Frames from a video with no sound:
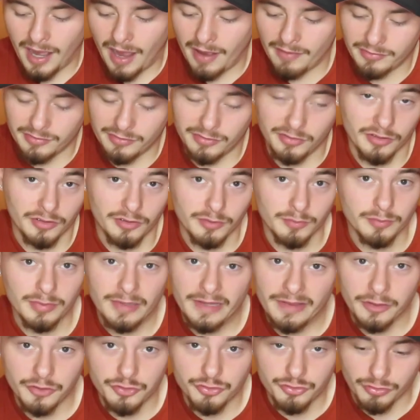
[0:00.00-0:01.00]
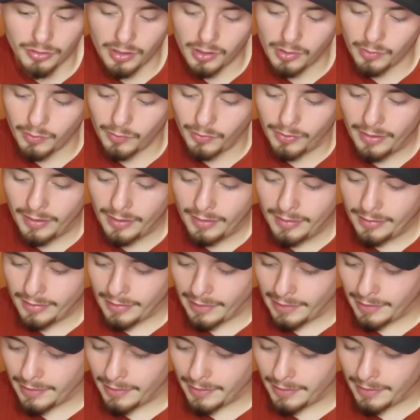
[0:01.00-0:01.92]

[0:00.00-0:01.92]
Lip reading: he obviously completely struggled.